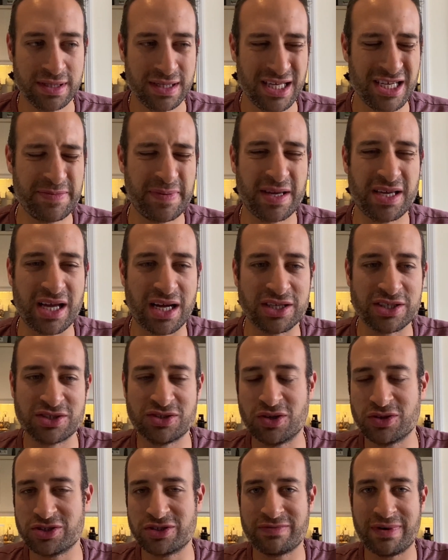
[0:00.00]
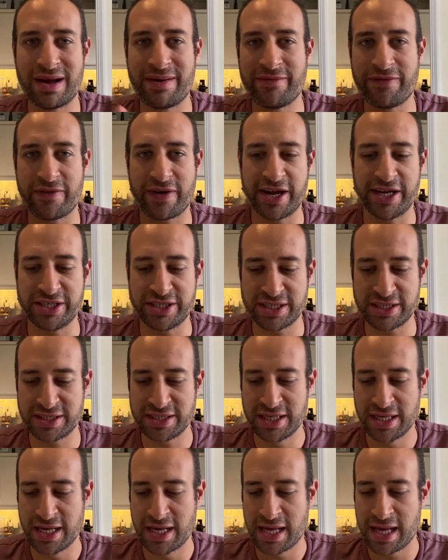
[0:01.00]
There's been gun stocks around for ages.
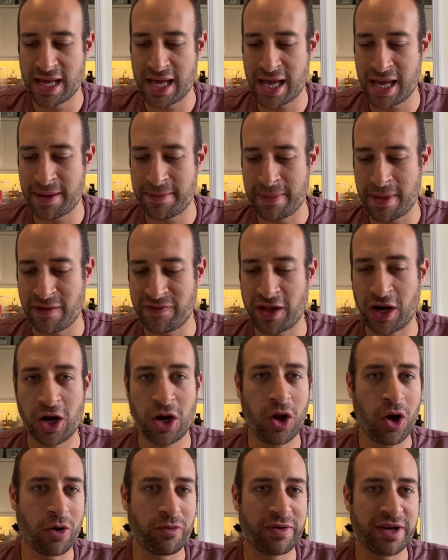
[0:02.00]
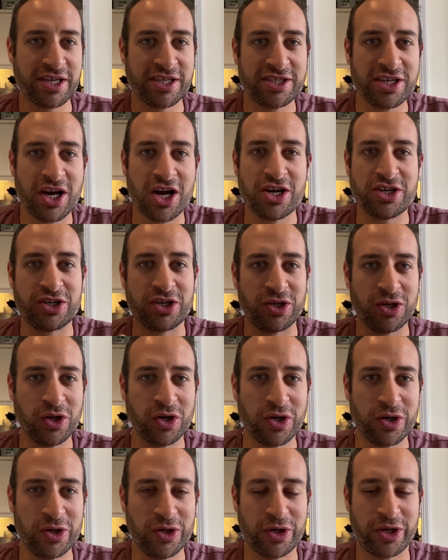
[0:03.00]
I've done a lot of research and a
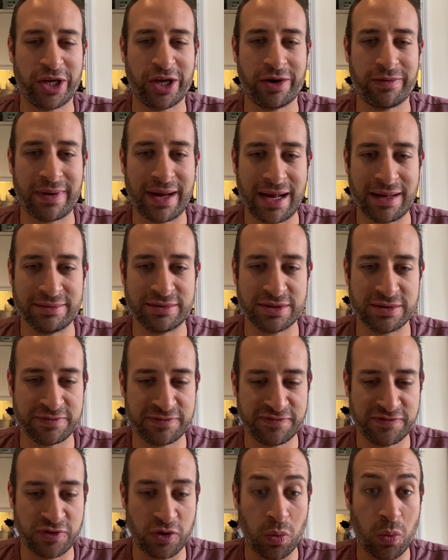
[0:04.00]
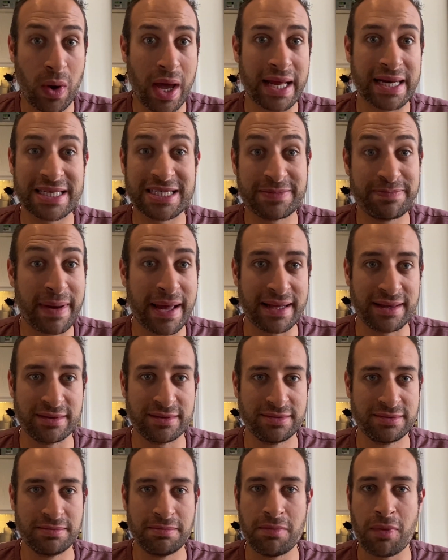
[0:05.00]
lot of looking around to where to
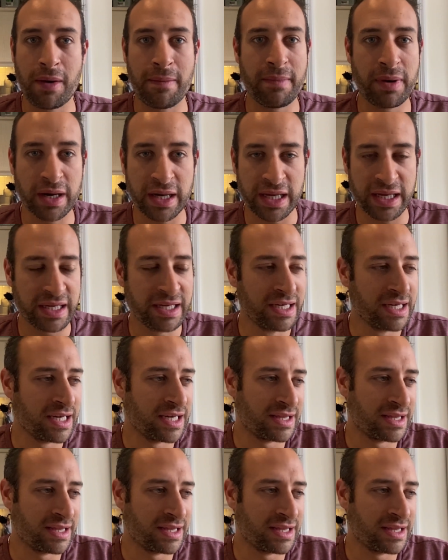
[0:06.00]
spend my money.